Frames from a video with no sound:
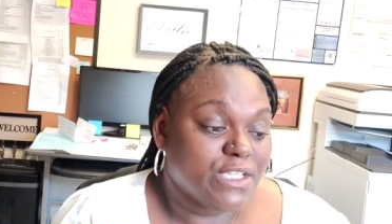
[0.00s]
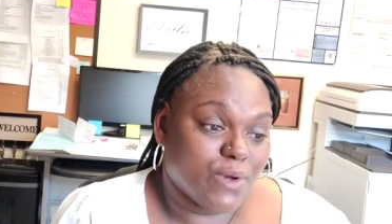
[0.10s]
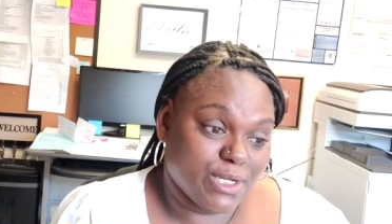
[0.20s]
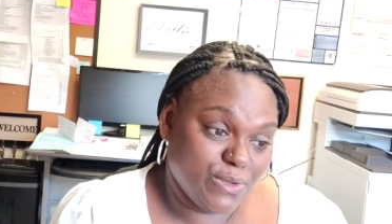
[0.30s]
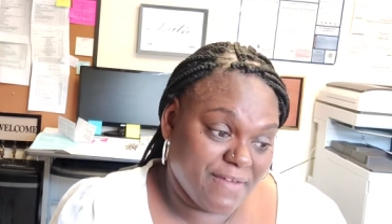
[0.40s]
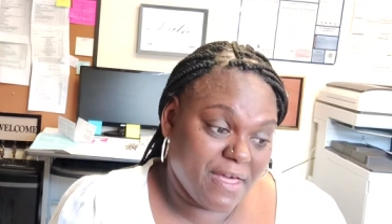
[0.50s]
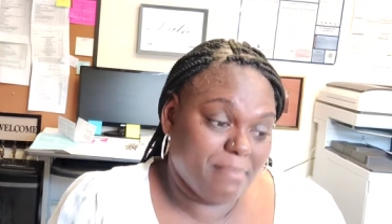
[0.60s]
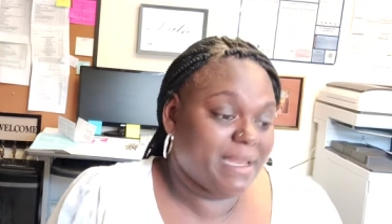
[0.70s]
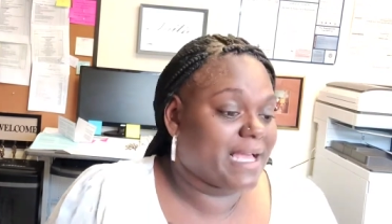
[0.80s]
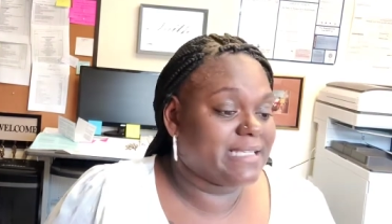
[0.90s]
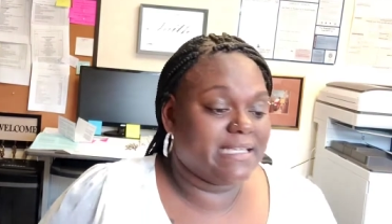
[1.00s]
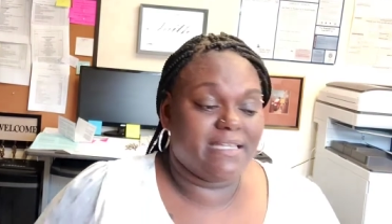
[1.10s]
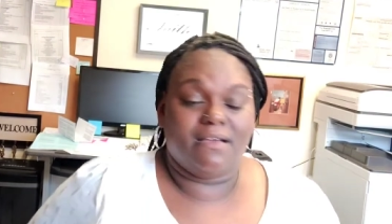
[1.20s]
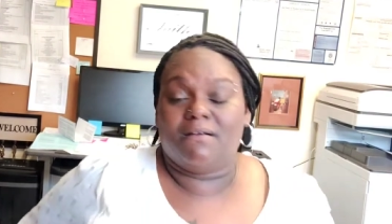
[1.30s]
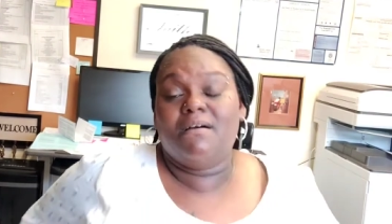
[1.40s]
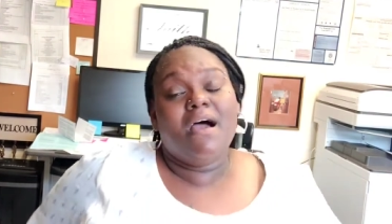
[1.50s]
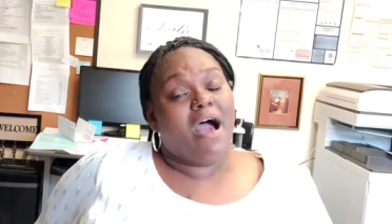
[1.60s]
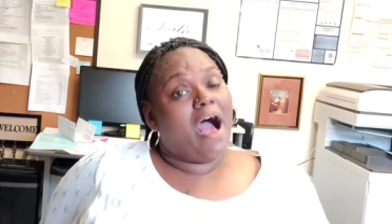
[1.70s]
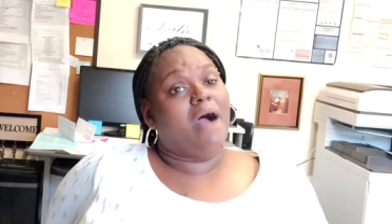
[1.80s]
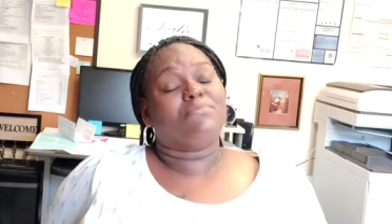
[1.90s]
So I do have that. But like I said, y'all,
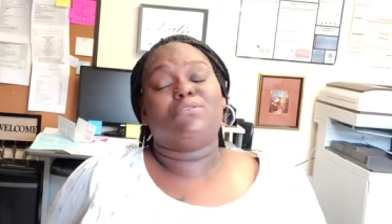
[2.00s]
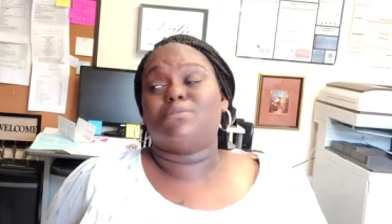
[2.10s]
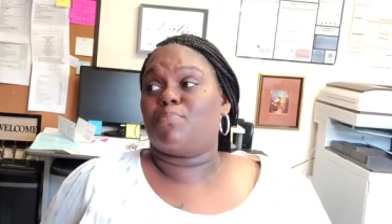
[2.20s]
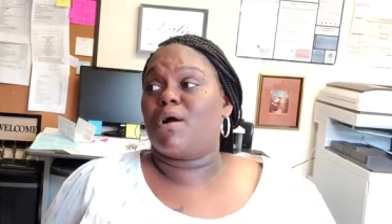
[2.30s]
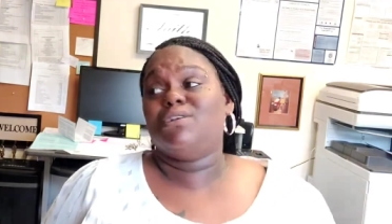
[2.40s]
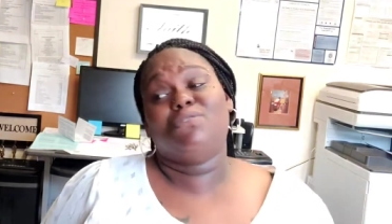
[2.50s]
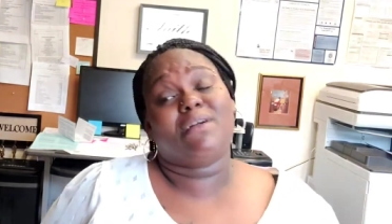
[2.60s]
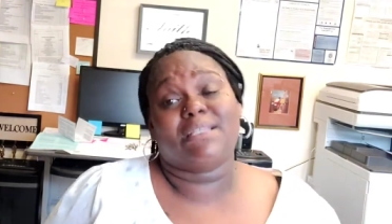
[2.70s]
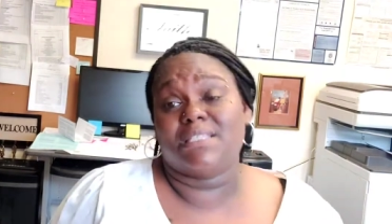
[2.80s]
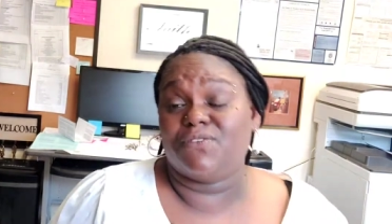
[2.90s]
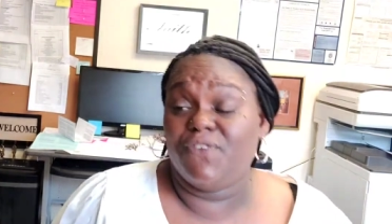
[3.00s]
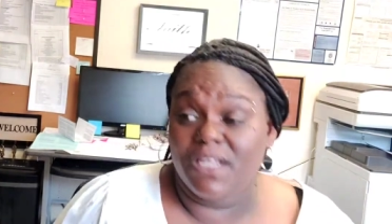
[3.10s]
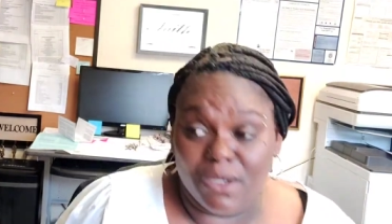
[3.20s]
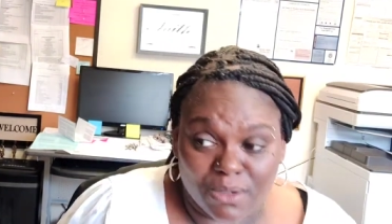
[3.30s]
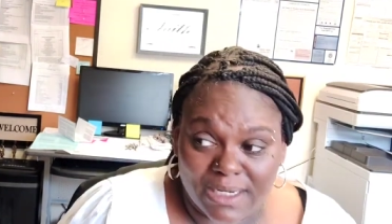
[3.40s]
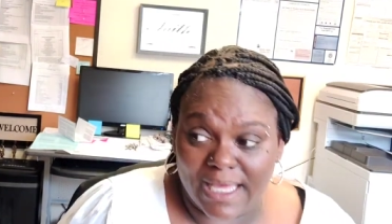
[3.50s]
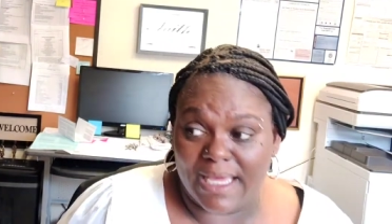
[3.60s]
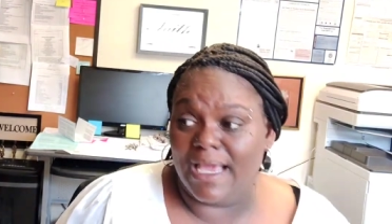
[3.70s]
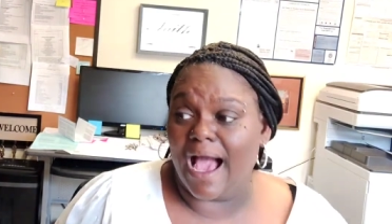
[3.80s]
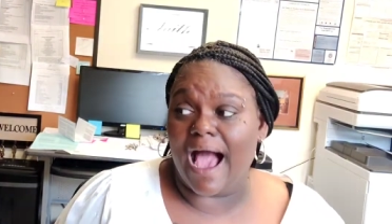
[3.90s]
I'm so surprised y'all got this video today.